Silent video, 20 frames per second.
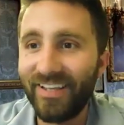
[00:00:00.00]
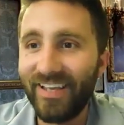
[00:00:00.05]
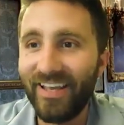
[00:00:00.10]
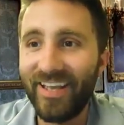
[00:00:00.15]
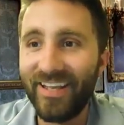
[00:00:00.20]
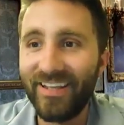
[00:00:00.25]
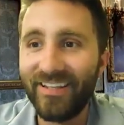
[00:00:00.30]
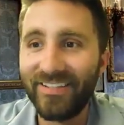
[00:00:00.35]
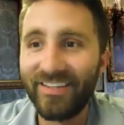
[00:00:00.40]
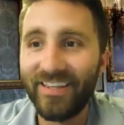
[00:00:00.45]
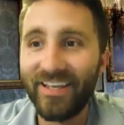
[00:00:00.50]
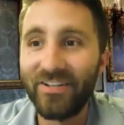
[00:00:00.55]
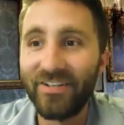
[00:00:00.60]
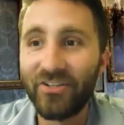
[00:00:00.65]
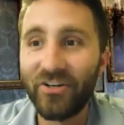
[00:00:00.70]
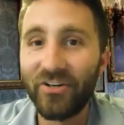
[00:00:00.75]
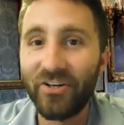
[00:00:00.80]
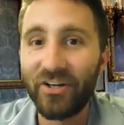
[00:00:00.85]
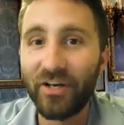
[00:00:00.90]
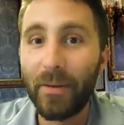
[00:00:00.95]
and they
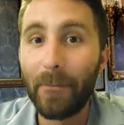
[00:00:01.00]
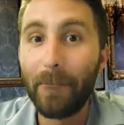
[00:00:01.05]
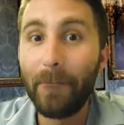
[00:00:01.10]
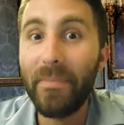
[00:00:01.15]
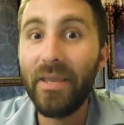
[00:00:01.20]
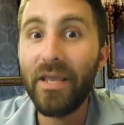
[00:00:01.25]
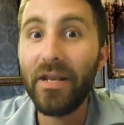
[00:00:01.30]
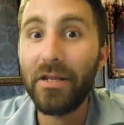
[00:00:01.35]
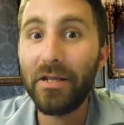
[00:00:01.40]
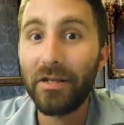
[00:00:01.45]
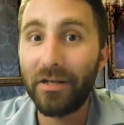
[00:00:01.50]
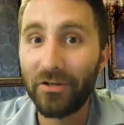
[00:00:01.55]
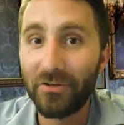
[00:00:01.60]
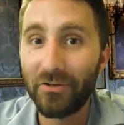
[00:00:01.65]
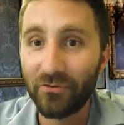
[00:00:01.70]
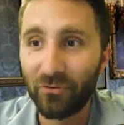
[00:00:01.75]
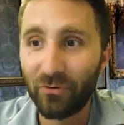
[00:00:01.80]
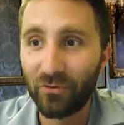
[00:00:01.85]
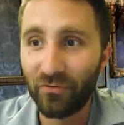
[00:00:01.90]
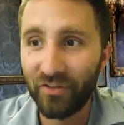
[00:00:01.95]
took immediate
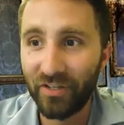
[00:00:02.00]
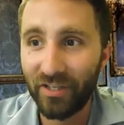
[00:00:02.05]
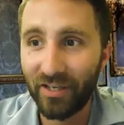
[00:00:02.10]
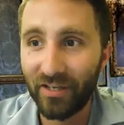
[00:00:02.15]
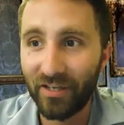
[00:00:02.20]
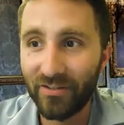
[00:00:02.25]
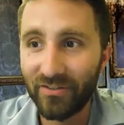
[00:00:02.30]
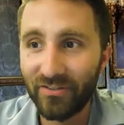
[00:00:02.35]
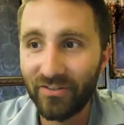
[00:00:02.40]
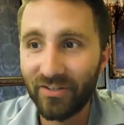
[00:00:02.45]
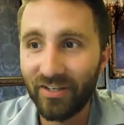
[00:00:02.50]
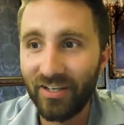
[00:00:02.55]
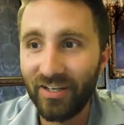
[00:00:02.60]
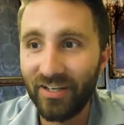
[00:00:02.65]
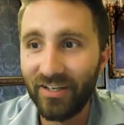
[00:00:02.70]
control of the case.